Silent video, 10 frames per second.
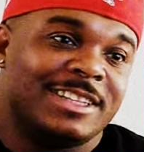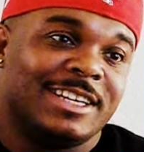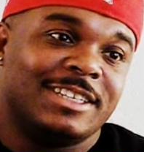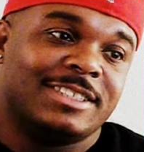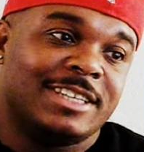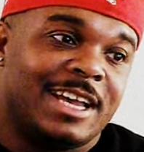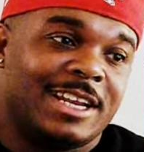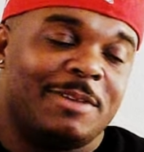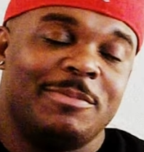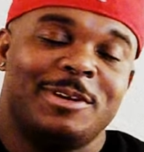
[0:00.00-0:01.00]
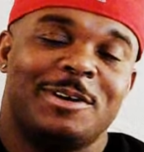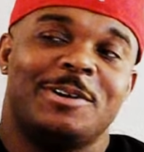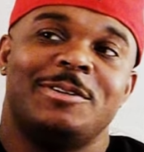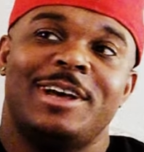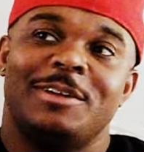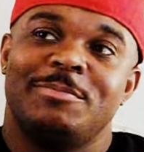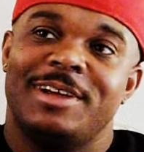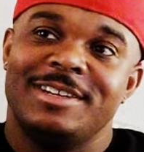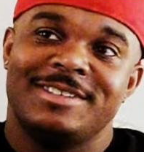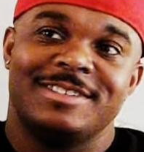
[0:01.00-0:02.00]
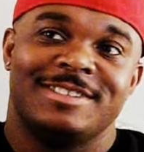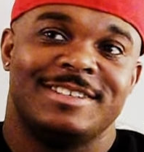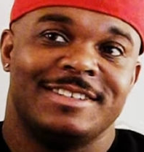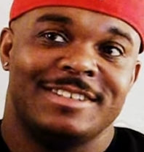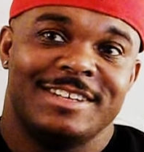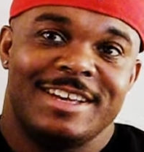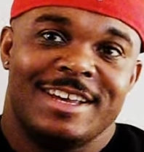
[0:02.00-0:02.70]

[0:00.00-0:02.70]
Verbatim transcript: Yeah. She hadn't been a whole lot of places, and,